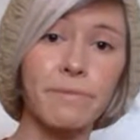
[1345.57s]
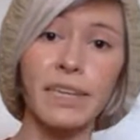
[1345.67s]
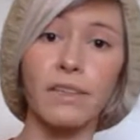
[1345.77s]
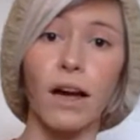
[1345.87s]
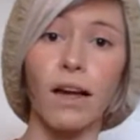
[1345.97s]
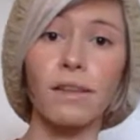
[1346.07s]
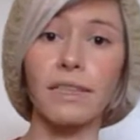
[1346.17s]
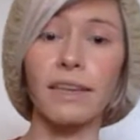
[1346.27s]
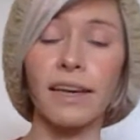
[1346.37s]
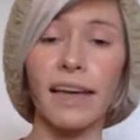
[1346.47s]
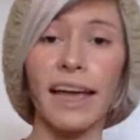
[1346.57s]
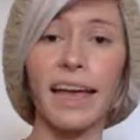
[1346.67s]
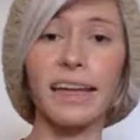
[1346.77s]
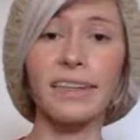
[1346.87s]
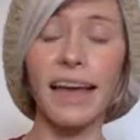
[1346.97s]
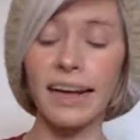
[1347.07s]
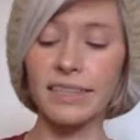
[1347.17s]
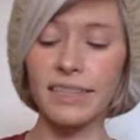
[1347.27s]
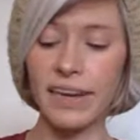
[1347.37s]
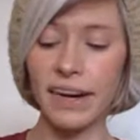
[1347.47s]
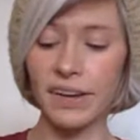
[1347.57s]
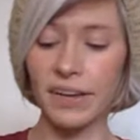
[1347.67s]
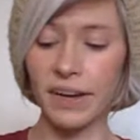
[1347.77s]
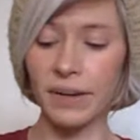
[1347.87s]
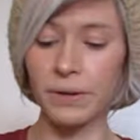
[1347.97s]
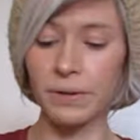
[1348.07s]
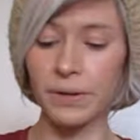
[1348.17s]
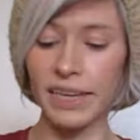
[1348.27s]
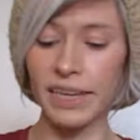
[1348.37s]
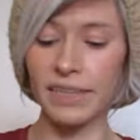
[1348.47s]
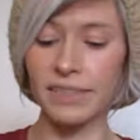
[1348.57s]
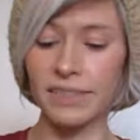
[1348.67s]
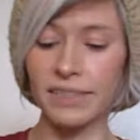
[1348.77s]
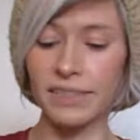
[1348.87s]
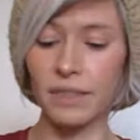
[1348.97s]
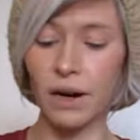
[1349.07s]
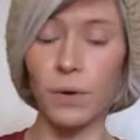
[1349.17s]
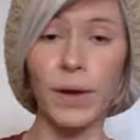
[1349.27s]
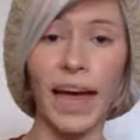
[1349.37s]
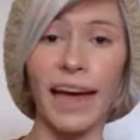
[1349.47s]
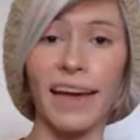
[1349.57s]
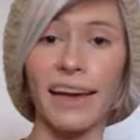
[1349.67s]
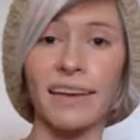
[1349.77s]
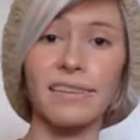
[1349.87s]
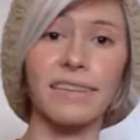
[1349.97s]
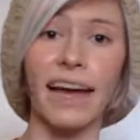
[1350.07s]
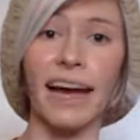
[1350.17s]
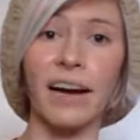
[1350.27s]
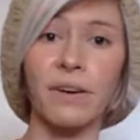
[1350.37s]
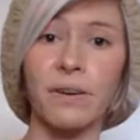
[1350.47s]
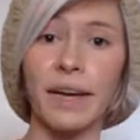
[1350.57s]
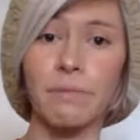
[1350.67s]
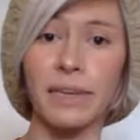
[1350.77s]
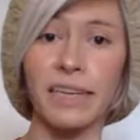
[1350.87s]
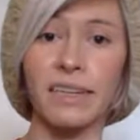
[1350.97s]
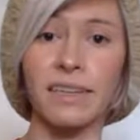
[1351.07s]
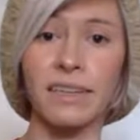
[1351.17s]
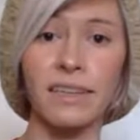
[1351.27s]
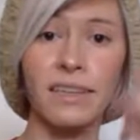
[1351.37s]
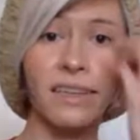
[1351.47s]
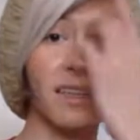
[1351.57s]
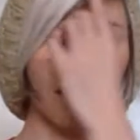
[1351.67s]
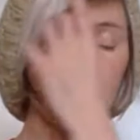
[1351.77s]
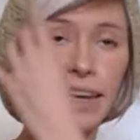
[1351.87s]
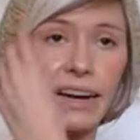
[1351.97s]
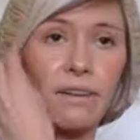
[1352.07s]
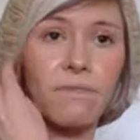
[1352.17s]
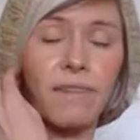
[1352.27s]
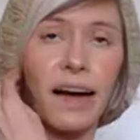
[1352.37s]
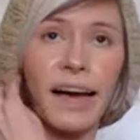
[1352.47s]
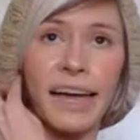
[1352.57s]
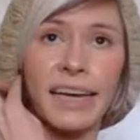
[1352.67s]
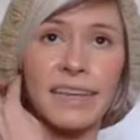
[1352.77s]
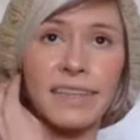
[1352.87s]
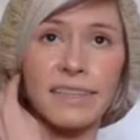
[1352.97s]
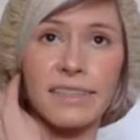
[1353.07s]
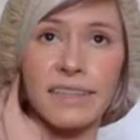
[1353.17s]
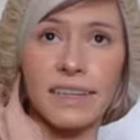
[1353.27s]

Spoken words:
Is all. And that scenario is okay now. I mean, they're fine.